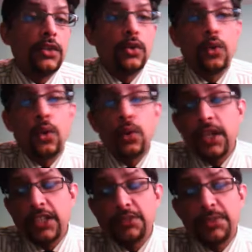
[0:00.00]
go
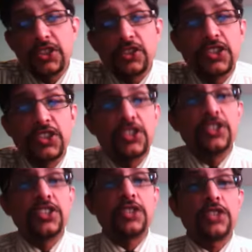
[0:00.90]
only as much as
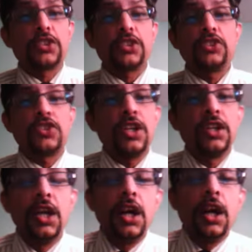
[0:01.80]
66 was
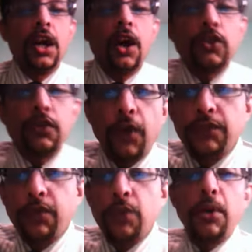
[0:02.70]
concerned out of
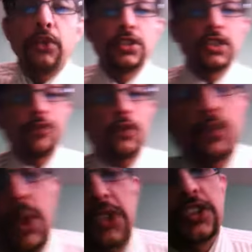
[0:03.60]
44 balls, 6 fours
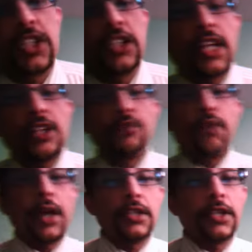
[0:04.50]
1 six. And then
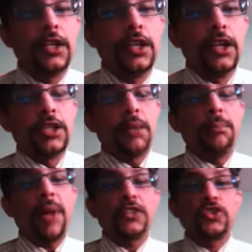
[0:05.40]
finally, the
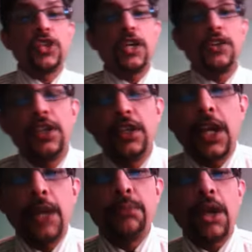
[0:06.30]
match really
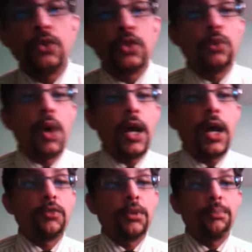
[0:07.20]
came down to the
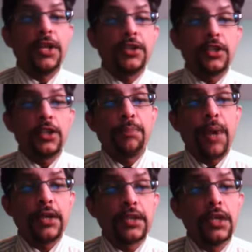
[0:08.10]
wire when Bedington
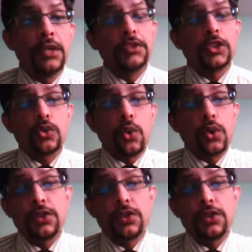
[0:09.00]
departed with a score on